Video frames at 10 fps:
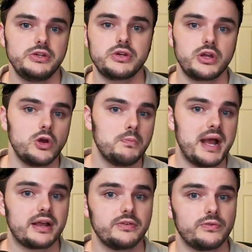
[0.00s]
you can go
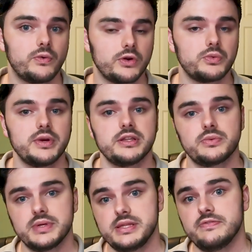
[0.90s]
back and forth
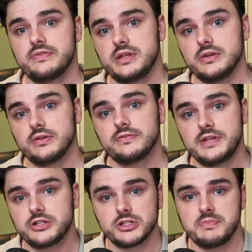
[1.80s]
with when the
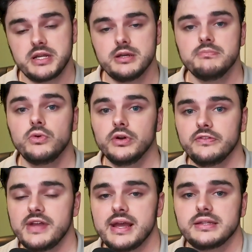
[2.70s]
features become more
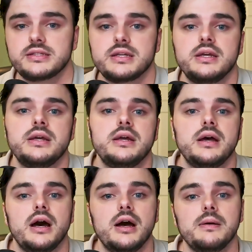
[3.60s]
advanced.
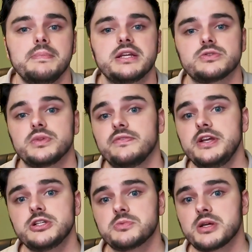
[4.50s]
Because when the
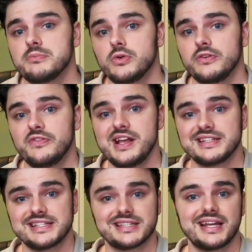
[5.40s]
features become more
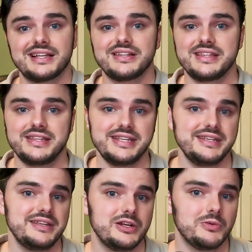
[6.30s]
advanced, it's likely
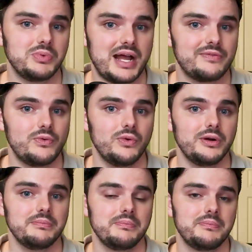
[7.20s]
the
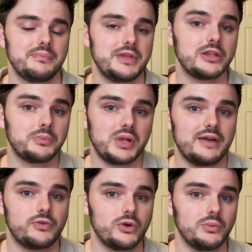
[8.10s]
other
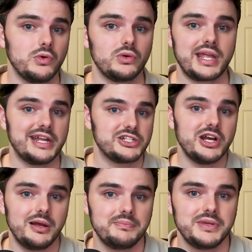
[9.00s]
platform will catch
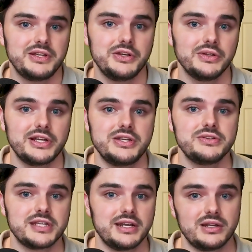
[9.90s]
up. Like you
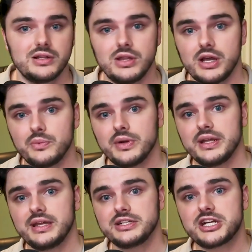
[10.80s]
said, Claude went
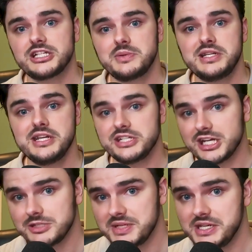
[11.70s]
ahead of ChatGPT.
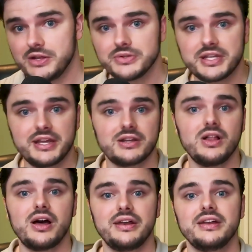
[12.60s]
ChatGPT goes ahead of
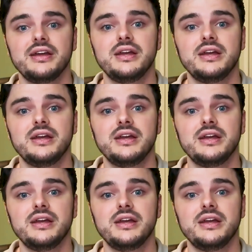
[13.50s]
Claude.